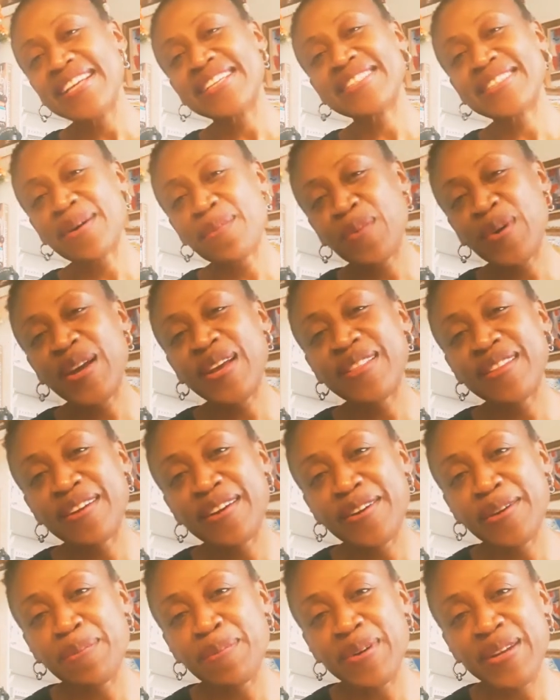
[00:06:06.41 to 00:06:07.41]
Somewhere in
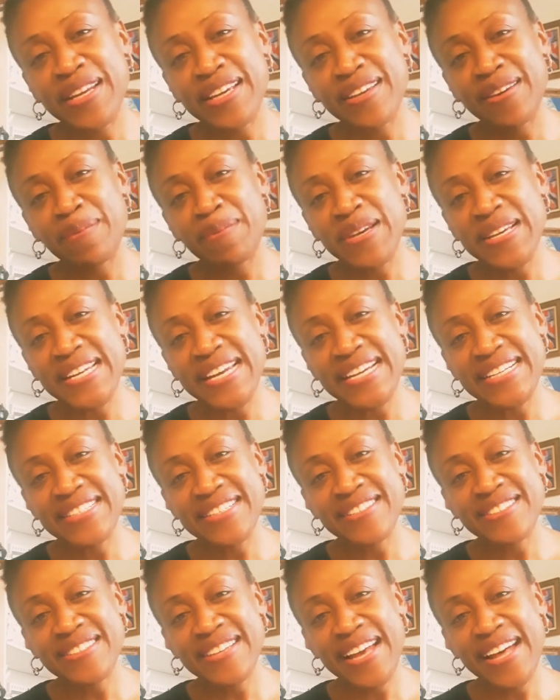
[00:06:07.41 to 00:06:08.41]
there, you're putting your main
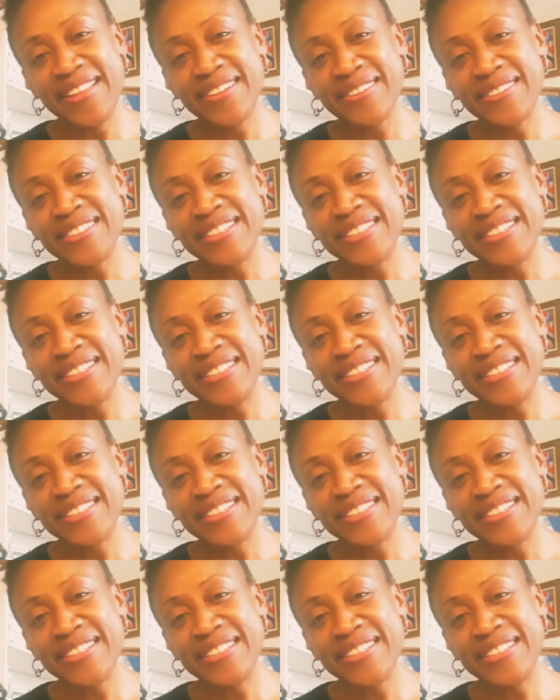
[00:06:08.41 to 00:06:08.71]
idea together.